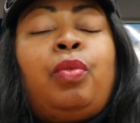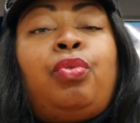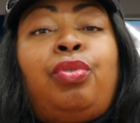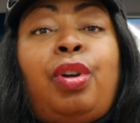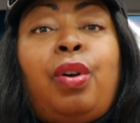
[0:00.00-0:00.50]

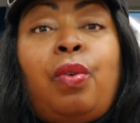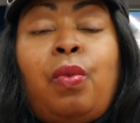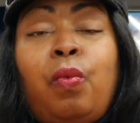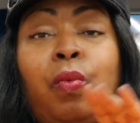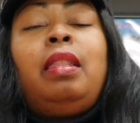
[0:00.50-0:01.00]

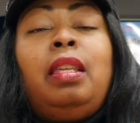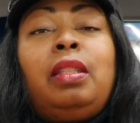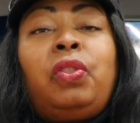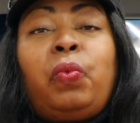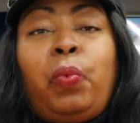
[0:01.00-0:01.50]
So,
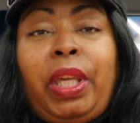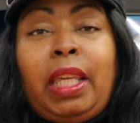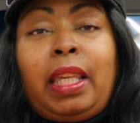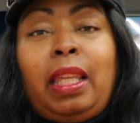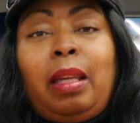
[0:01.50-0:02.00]
this week,